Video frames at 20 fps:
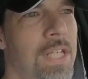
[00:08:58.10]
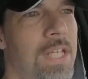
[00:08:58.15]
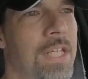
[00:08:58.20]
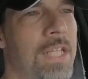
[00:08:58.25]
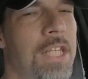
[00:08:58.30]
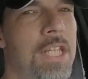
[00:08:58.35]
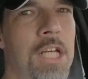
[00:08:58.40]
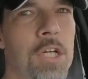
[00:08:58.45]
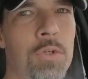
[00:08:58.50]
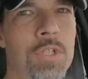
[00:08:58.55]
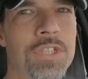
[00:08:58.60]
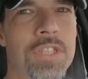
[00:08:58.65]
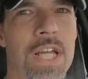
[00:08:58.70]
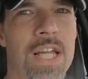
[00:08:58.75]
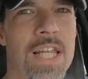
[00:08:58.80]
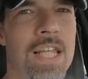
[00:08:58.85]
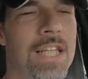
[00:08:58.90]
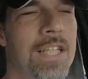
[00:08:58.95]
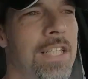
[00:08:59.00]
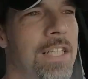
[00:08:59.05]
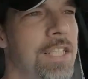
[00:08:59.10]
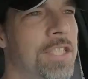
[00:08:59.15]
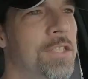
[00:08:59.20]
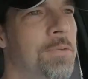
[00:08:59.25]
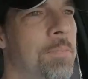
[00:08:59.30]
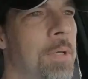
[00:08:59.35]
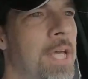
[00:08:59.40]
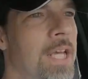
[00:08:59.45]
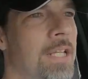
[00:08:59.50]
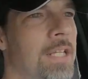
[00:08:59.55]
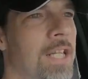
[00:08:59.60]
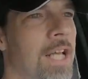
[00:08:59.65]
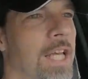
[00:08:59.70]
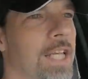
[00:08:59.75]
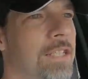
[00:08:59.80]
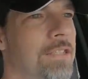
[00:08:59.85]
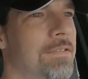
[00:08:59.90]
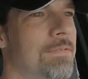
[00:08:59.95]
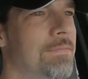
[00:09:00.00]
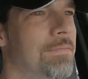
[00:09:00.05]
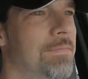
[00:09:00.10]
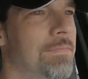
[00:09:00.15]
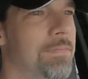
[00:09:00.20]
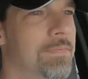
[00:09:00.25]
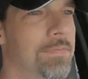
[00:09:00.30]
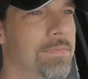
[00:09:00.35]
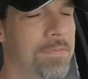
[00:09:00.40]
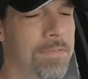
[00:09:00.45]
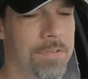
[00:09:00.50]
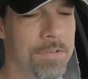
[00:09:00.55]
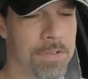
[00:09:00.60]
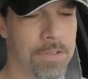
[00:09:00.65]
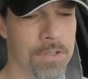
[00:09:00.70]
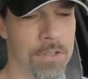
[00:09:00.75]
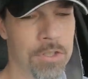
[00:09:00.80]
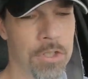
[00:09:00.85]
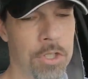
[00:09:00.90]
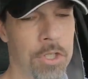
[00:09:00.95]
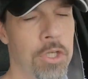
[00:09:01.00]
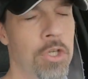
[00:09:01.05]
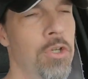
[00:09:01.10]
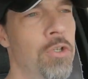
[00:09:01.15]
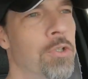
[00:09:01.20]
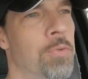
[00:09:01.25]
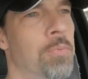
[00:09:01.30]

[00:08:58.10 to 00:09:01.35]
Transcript: You know, which I didn't expect, like huge